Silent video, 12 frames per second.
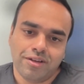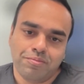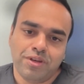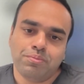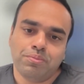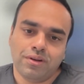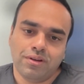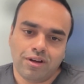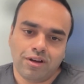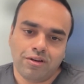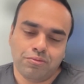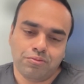
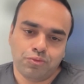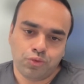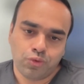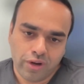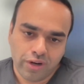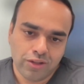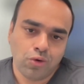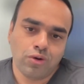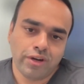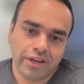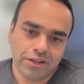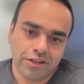people who are in the
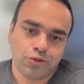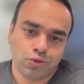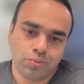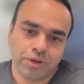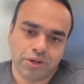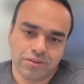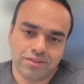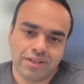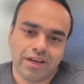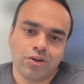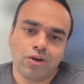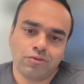old age group because
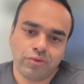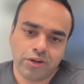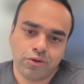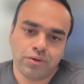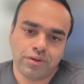they're not very good